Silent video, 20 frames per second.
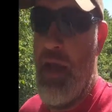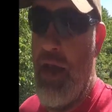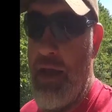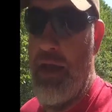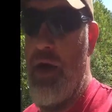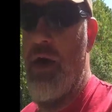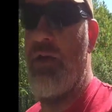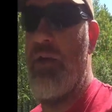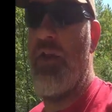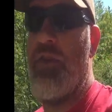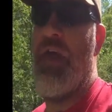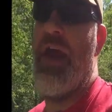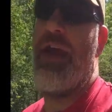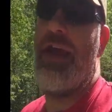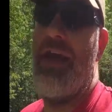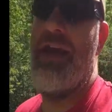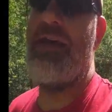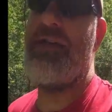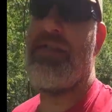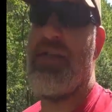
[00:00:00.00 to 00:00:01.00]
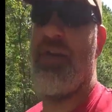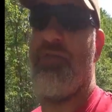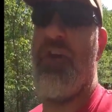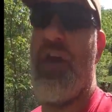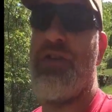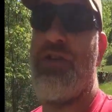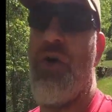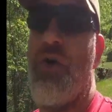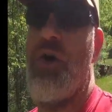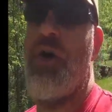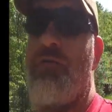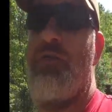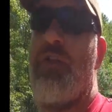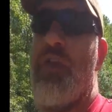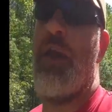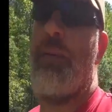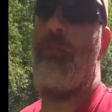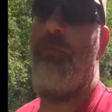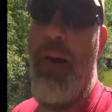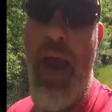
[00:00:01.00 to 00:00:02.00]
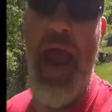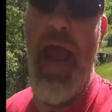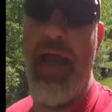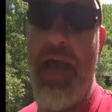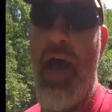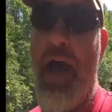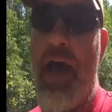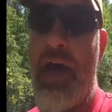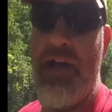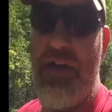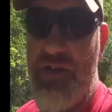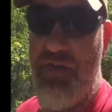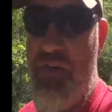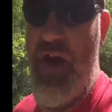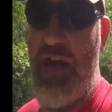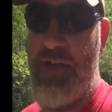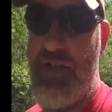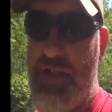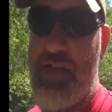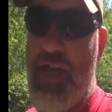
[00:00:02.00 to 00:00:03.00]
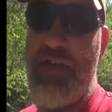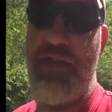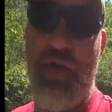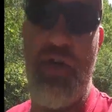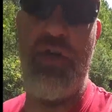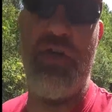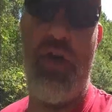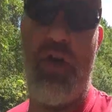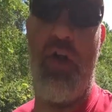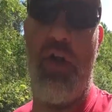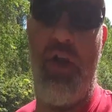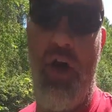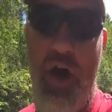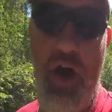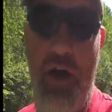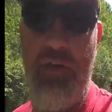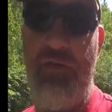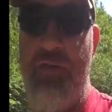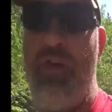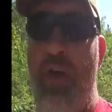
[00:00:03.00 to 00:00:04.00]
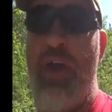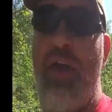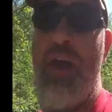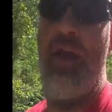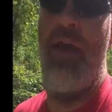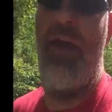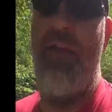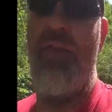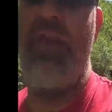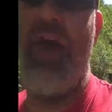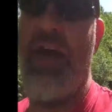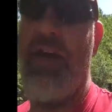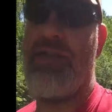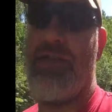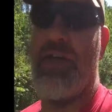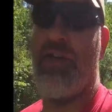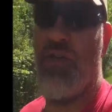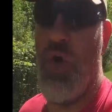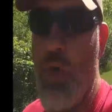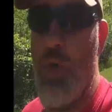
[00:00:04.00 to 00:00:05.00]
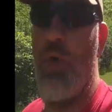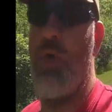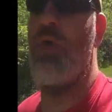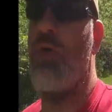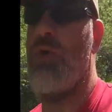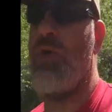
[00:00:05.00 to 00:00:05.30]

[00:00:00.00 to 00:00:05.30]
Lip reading: You know, the thing is, if they turn everything back on as fast as they turned it all off, that is a total,